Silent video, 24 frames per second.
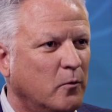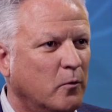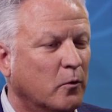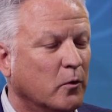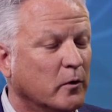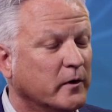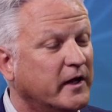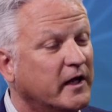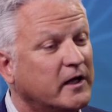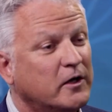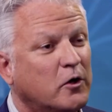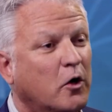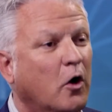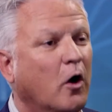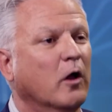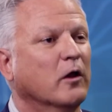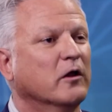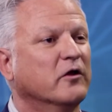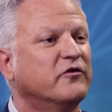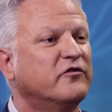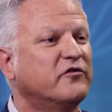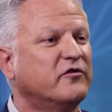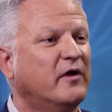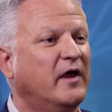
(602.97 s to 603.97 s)
or they can call
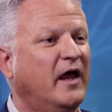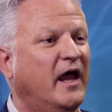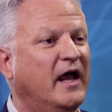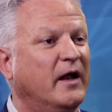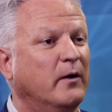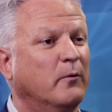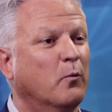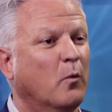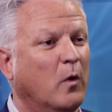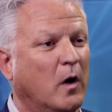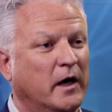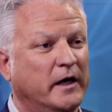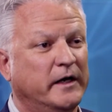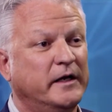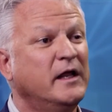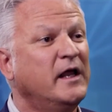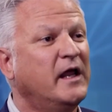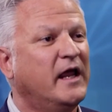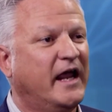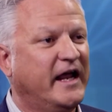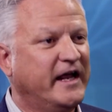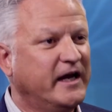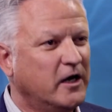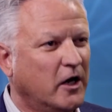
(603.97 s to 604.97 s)
us at
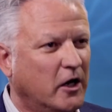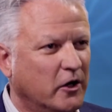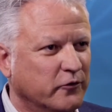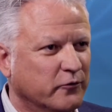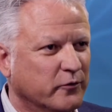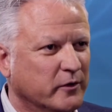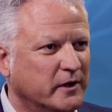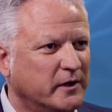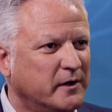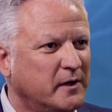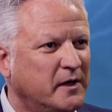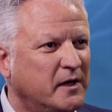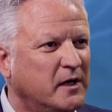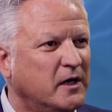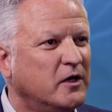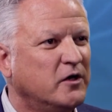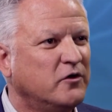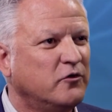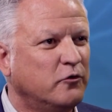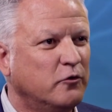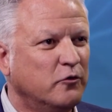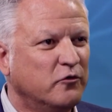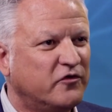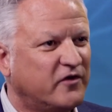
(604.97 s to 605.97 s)

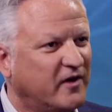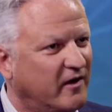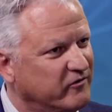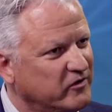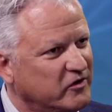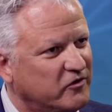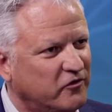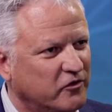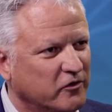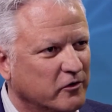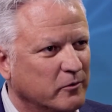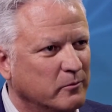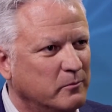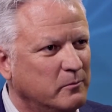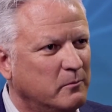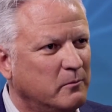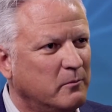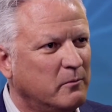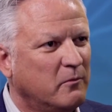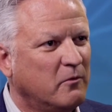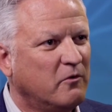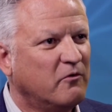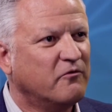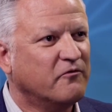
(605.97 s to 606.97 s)

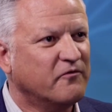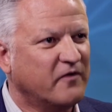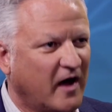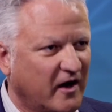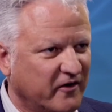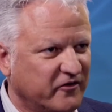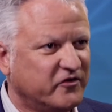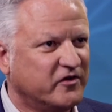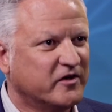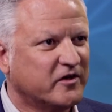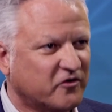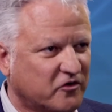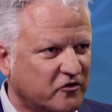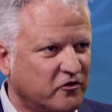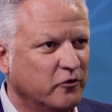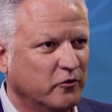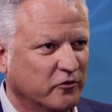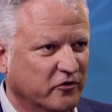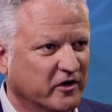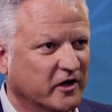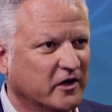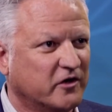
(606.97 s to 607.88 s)
1-800-272-5626.